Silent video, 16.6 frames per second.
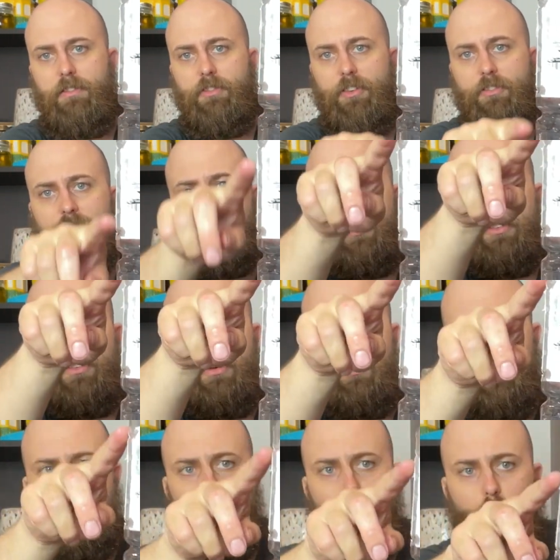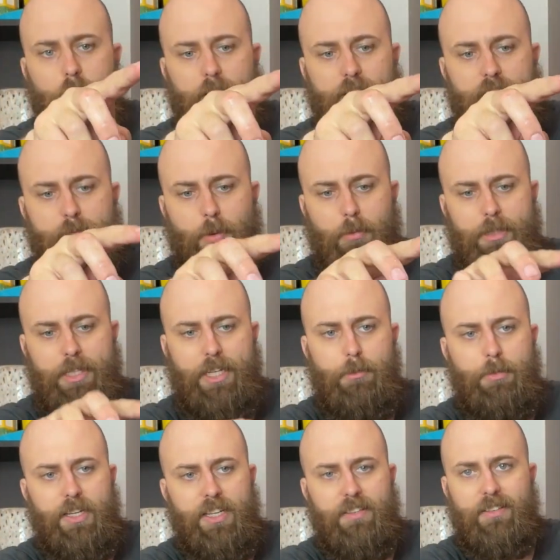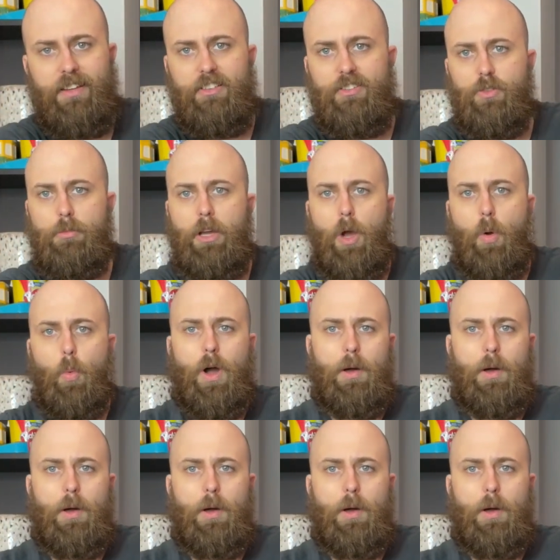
If I fill this up with water, it's probably gonna bring it down to about